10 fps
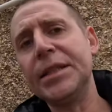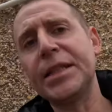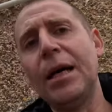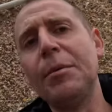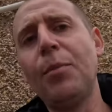There's a
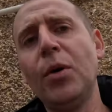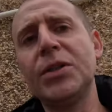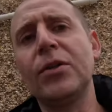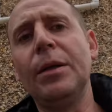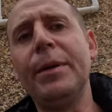couple of
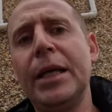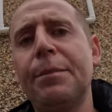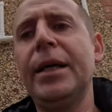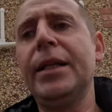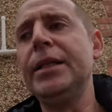points I'm going to make
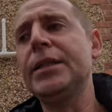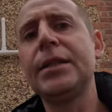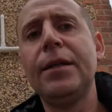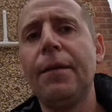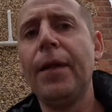about
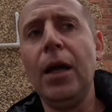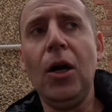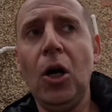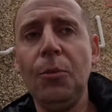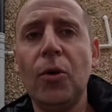this.
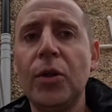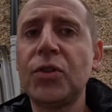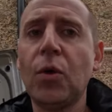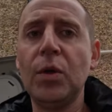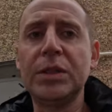I'm not the
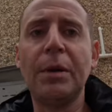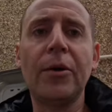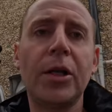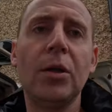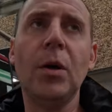tallest
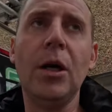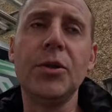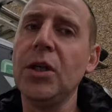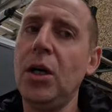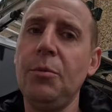bloke in the
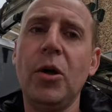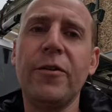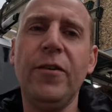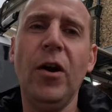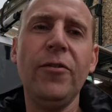world. I'm
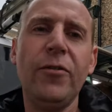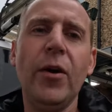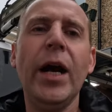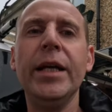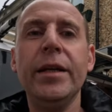like
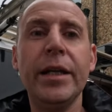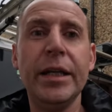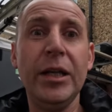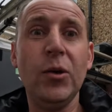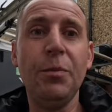5'8" and a
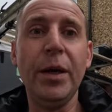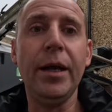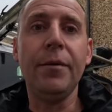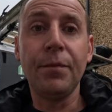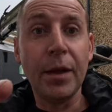little bit.
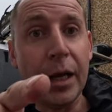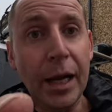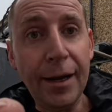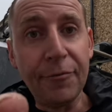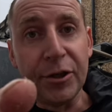
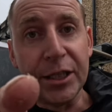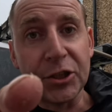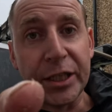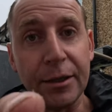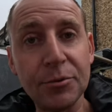Every
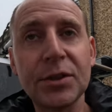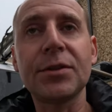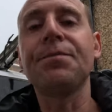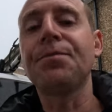inch counts.